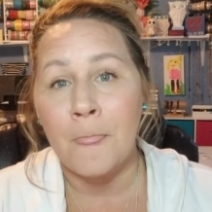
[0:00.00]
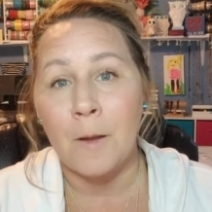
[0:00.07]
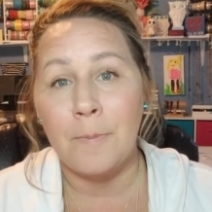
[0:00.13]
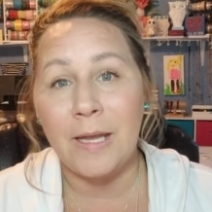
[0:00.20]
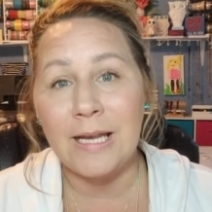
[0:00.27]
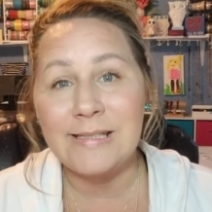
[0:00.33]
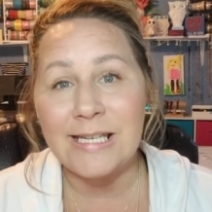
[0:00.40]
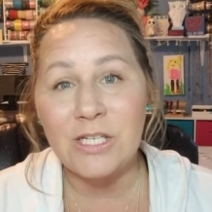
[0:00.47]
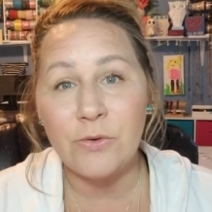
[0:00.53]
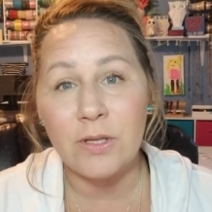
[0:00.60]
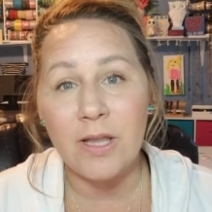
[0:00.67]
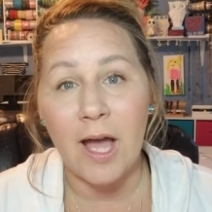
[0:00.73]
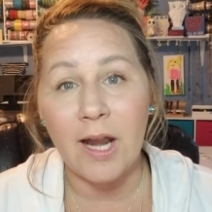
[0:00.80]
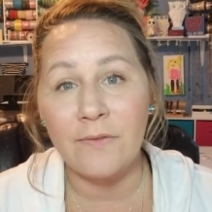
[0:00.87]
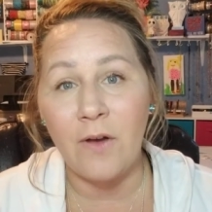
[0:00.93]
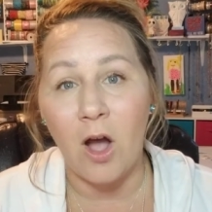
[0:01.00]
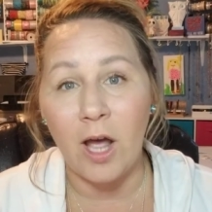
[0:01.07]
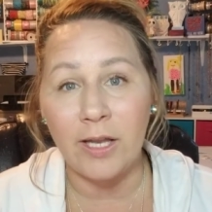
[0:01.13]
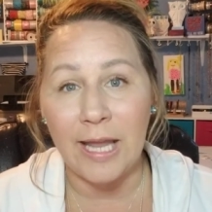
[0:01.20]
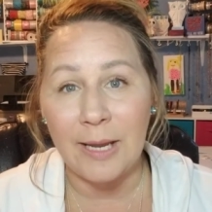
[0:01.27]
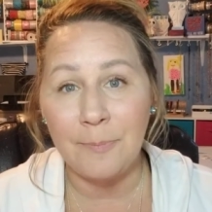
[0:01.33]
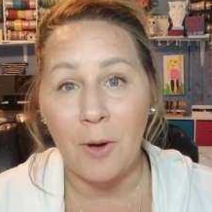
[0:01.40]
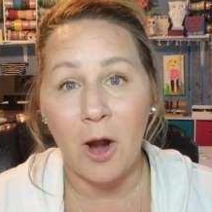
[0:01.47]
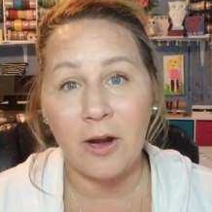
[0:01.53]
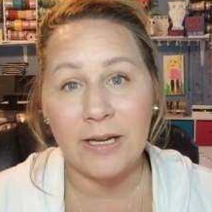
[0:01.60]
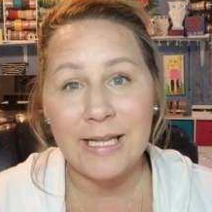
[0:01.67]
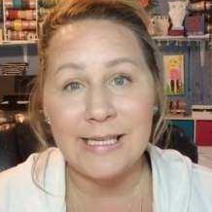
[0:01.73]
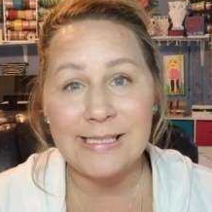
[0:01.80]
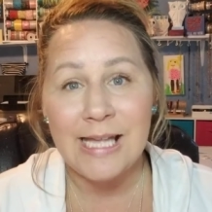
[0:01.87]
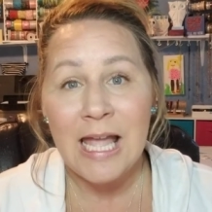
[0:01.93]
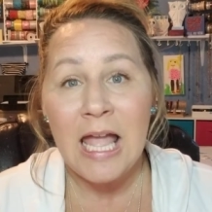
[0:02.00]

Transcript: Because I do a lot of online parties,